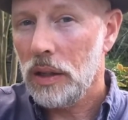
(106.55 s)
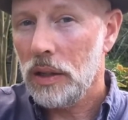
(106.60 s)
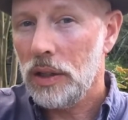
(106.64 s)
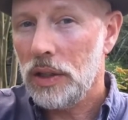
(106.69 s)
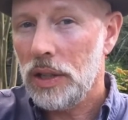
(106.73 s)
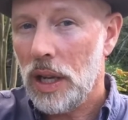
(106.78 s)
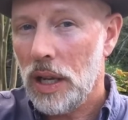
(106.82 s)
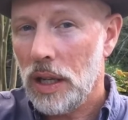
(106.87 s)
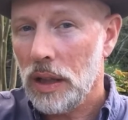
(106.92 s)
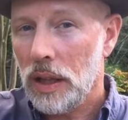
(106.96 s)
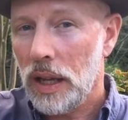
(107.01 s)

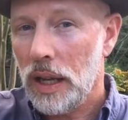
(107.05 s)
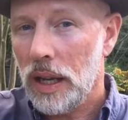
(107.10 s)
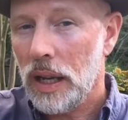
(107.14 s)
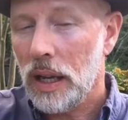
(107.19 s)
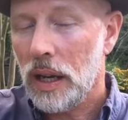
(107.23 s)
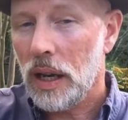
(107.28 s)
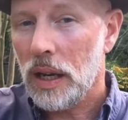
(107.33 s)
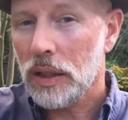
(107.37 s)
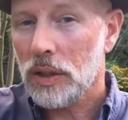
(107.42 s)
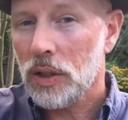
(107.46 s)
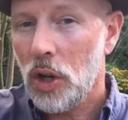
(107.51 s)
Yuengling
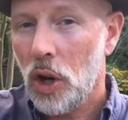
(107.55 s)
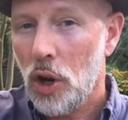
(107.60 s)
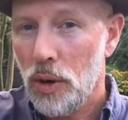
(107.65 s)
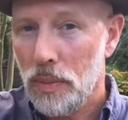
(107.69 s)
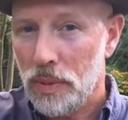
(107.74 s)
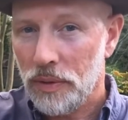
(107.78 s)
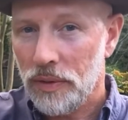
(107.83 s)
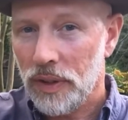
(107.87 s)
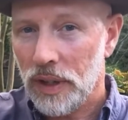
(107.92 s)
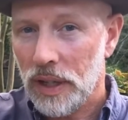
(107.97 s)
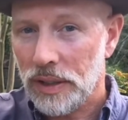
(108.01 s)

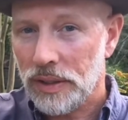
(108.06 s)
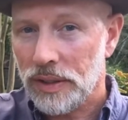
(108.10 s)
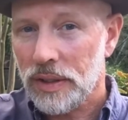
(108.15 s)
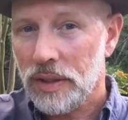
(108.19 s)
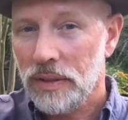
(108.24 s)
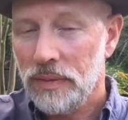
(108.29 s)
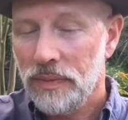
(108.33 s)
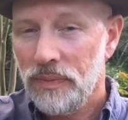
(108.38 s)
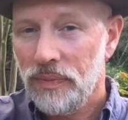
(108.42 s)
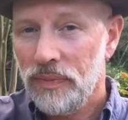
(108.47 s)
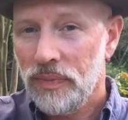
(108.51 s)
Oktoberfest.